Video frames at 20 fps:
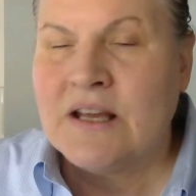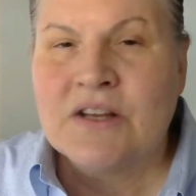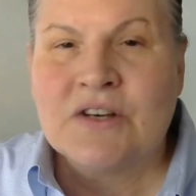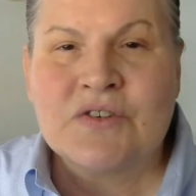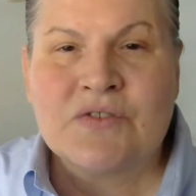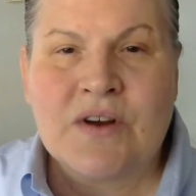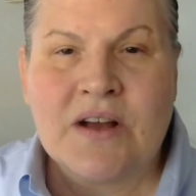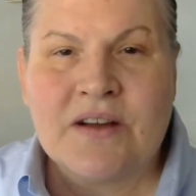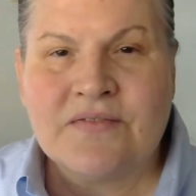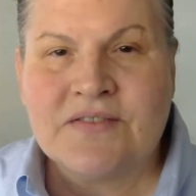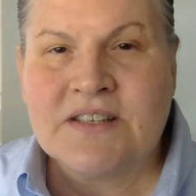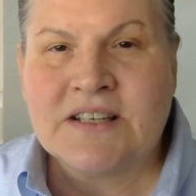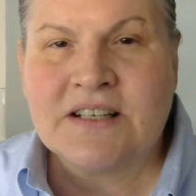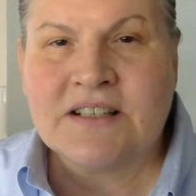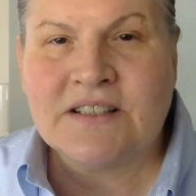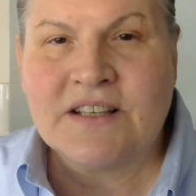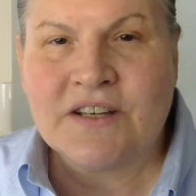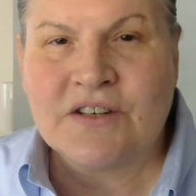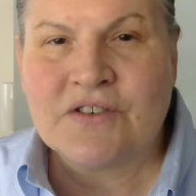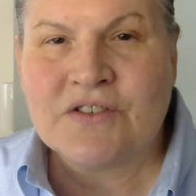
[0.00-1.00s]
drafting a
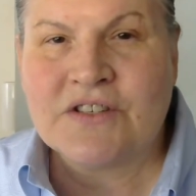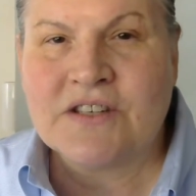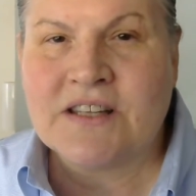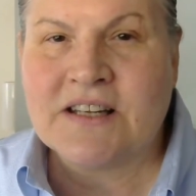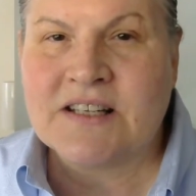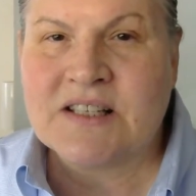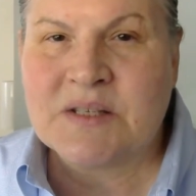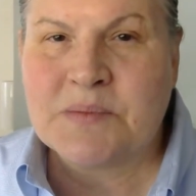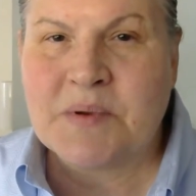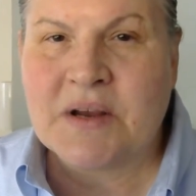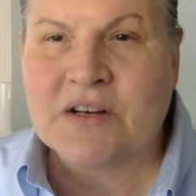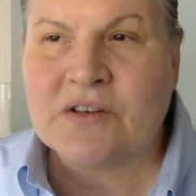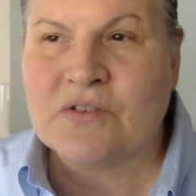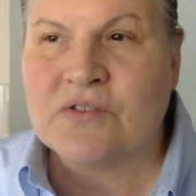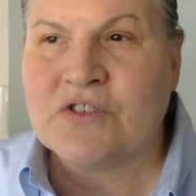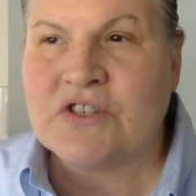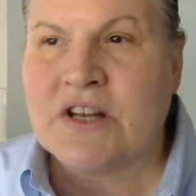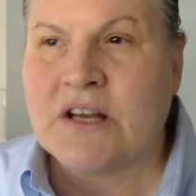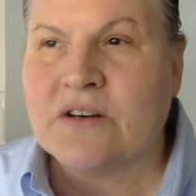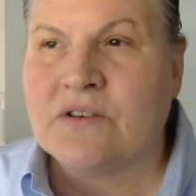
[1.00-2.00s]
letter to the Inspector
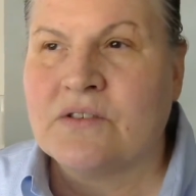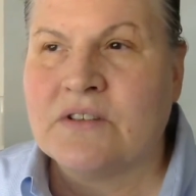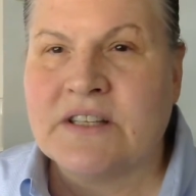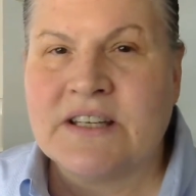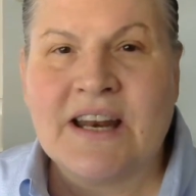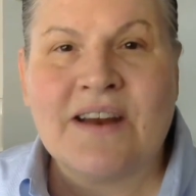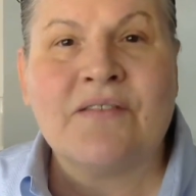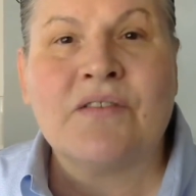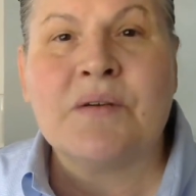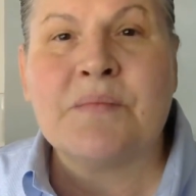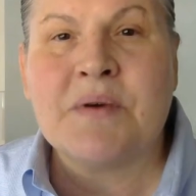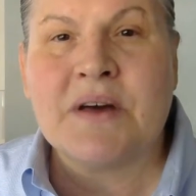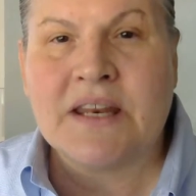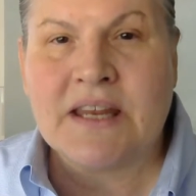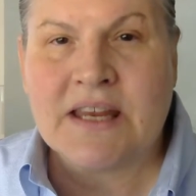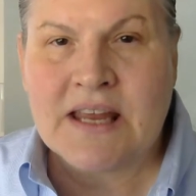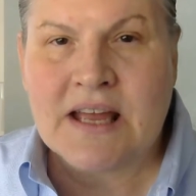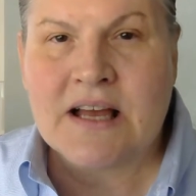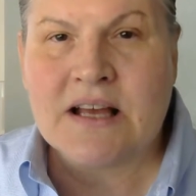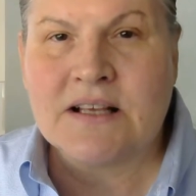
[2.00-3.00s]
General and
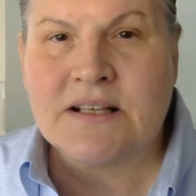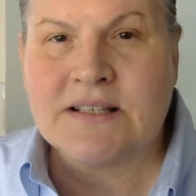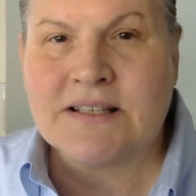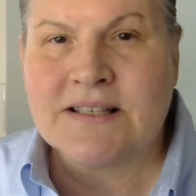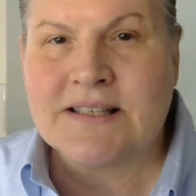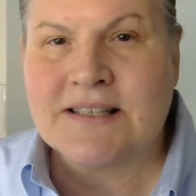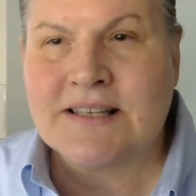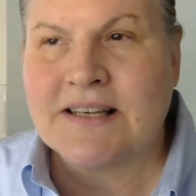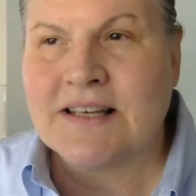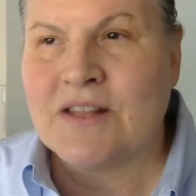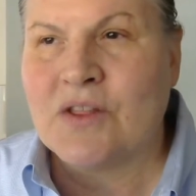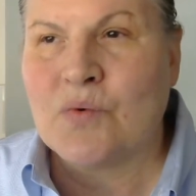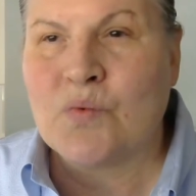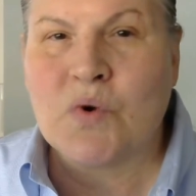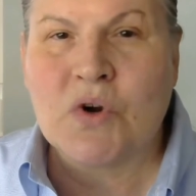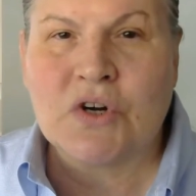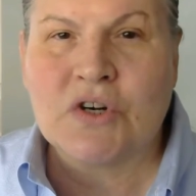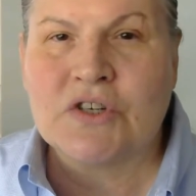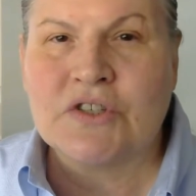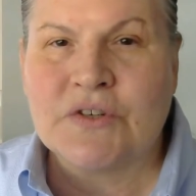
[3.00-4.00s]
everybody else in the
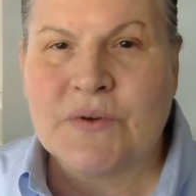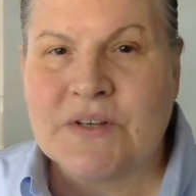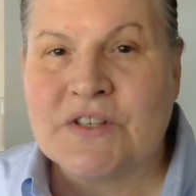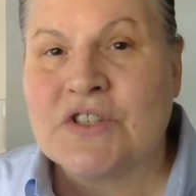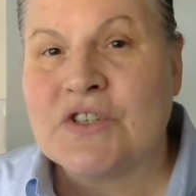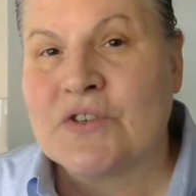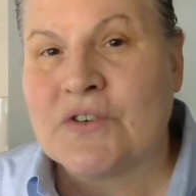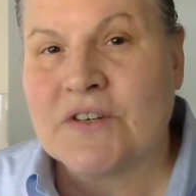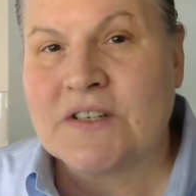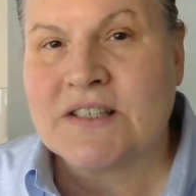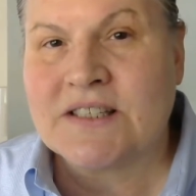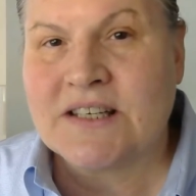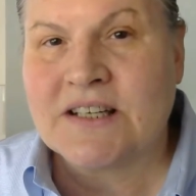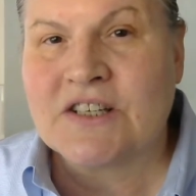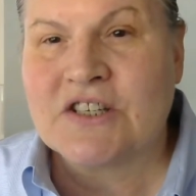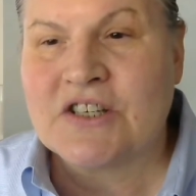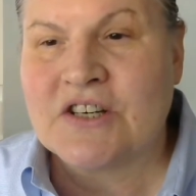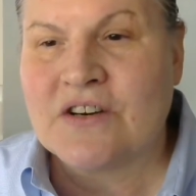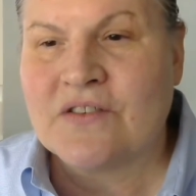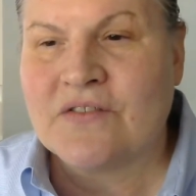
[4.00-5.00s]
world who has
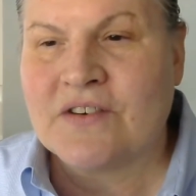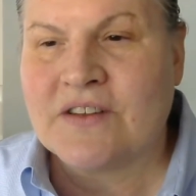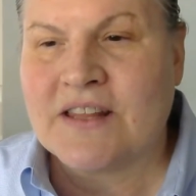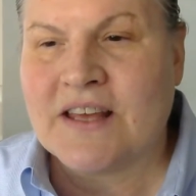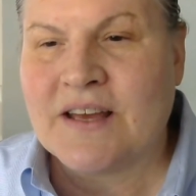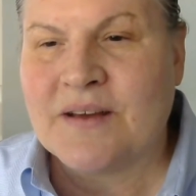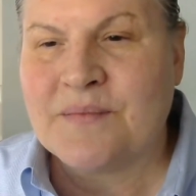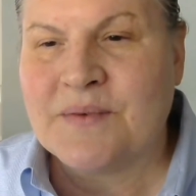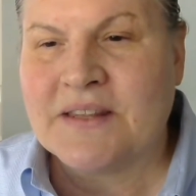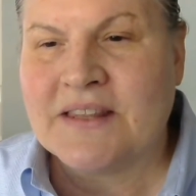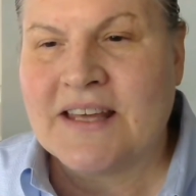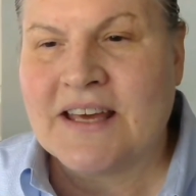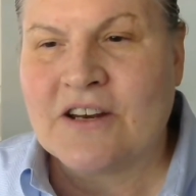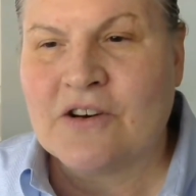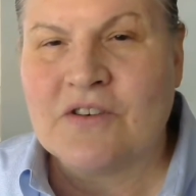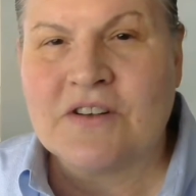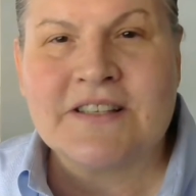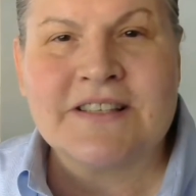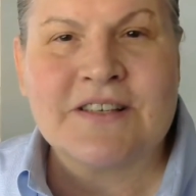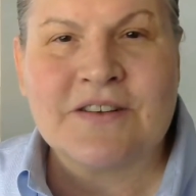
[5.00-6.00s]
jurisdiction over them, and that
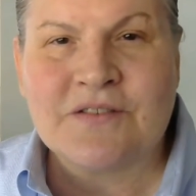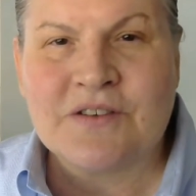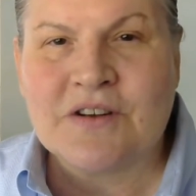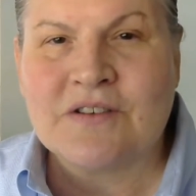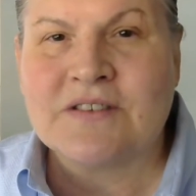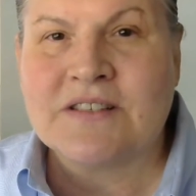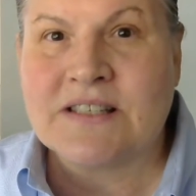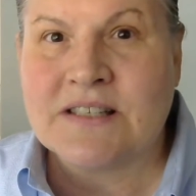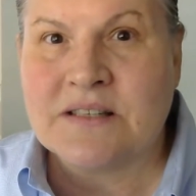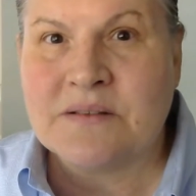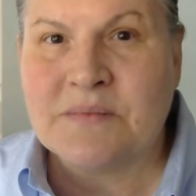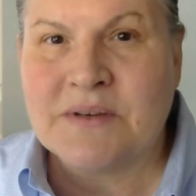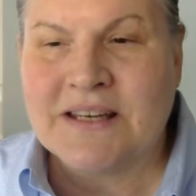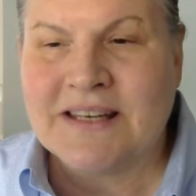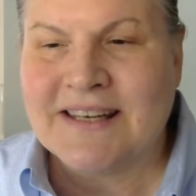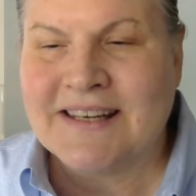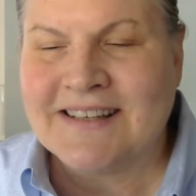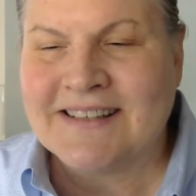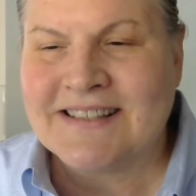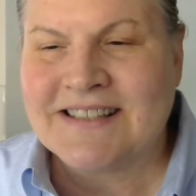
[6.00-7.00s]
also goes to the
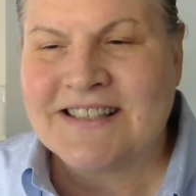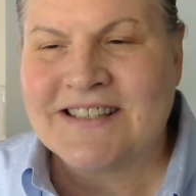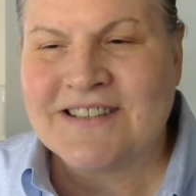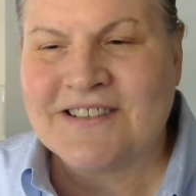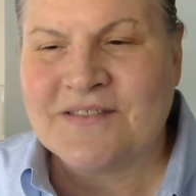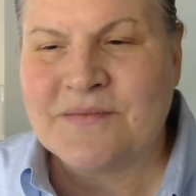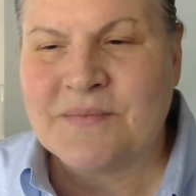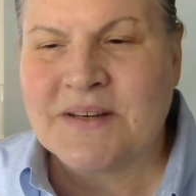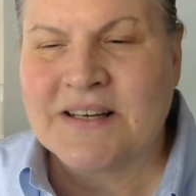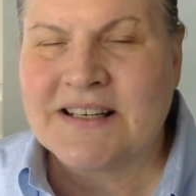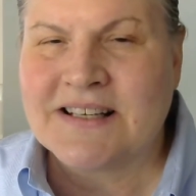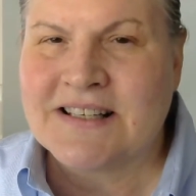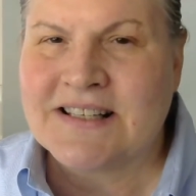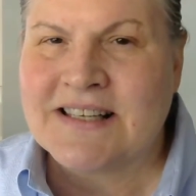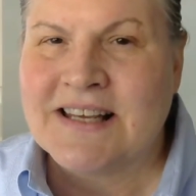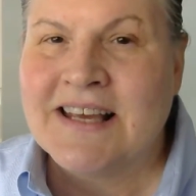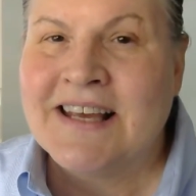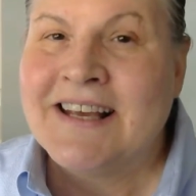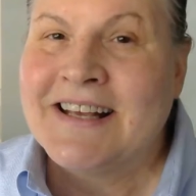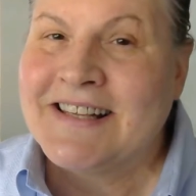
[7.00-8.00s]
media too, because
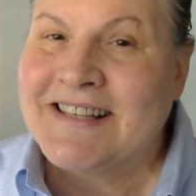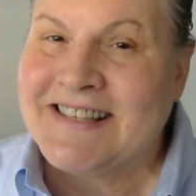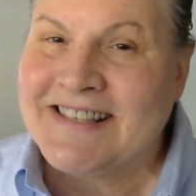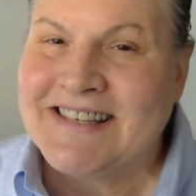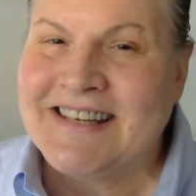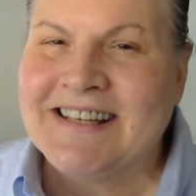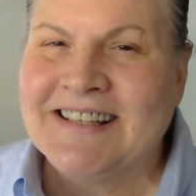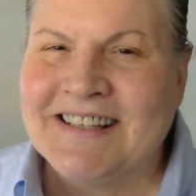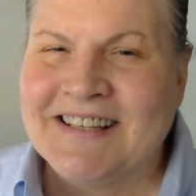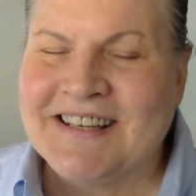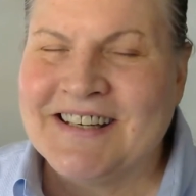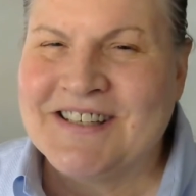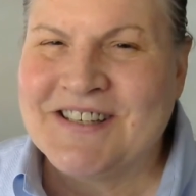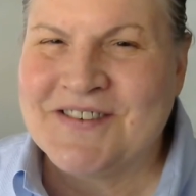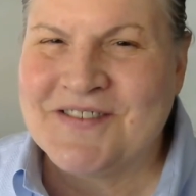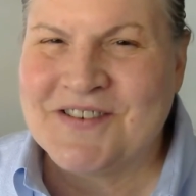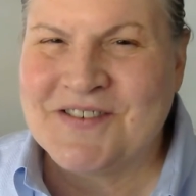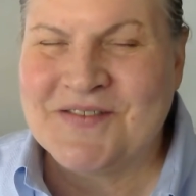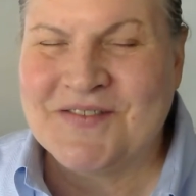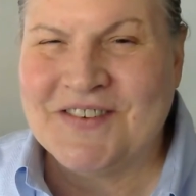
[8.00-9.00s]
stealing
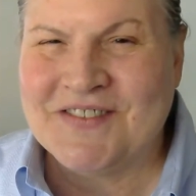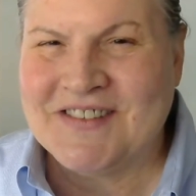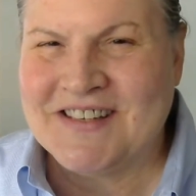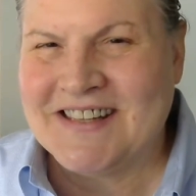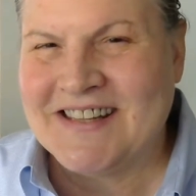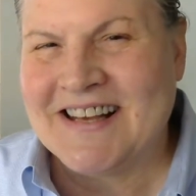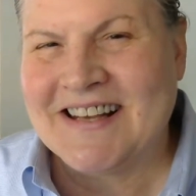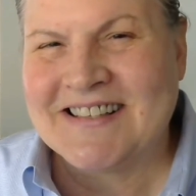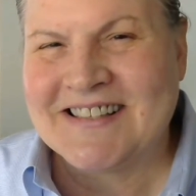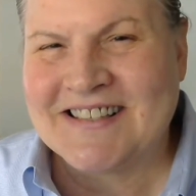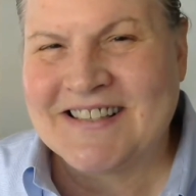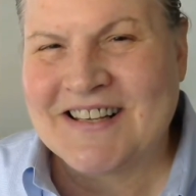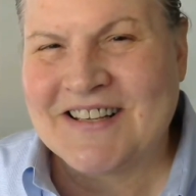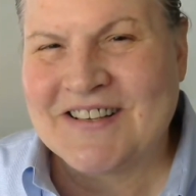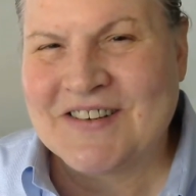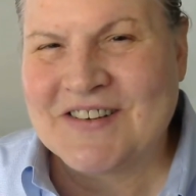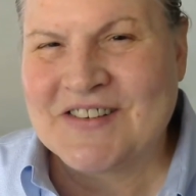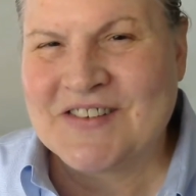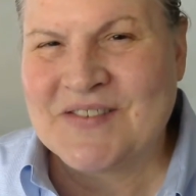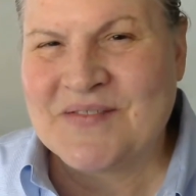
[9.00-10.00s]

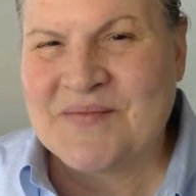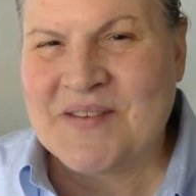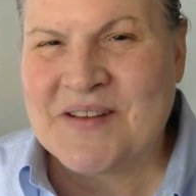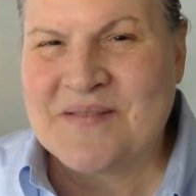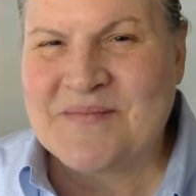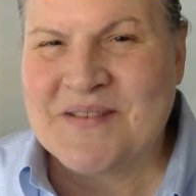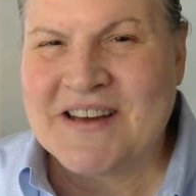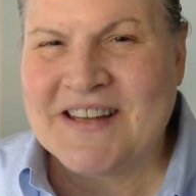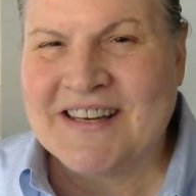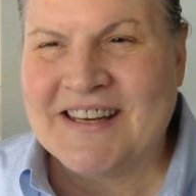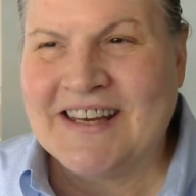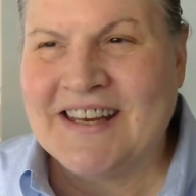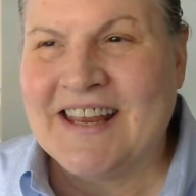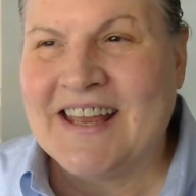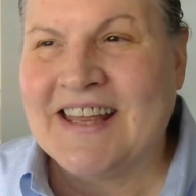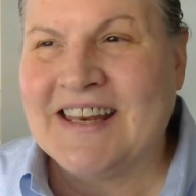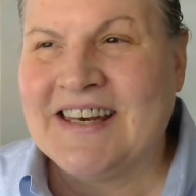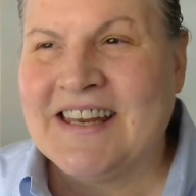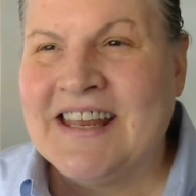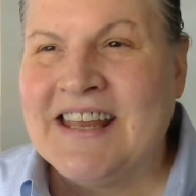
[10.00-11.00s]
$250,000 of my money
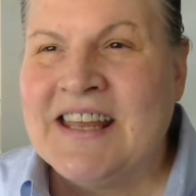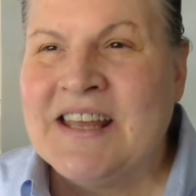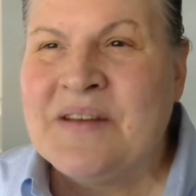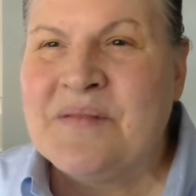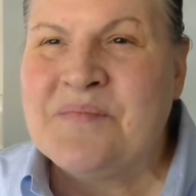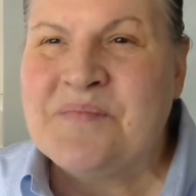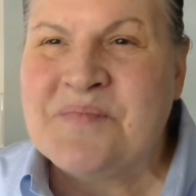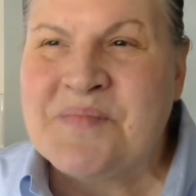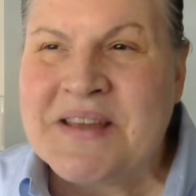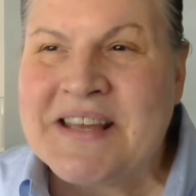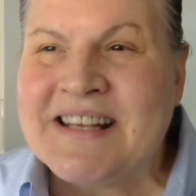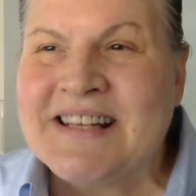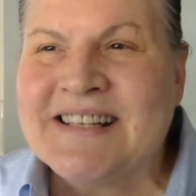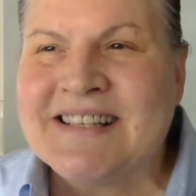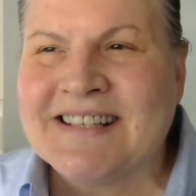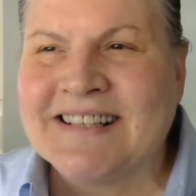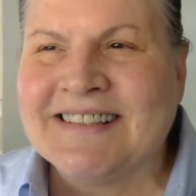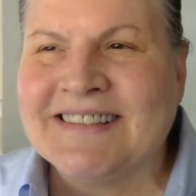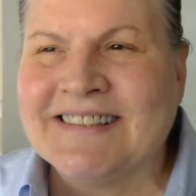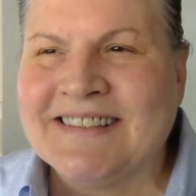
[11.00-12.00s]
and
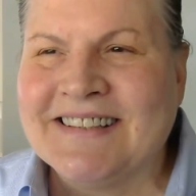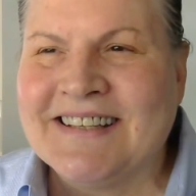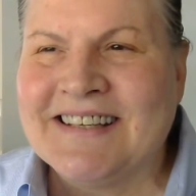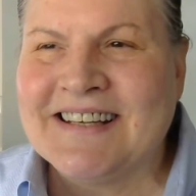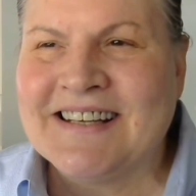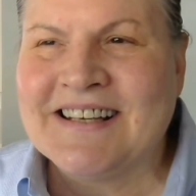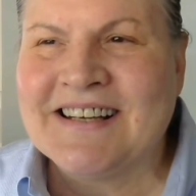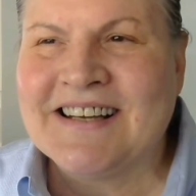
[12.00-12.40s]
basically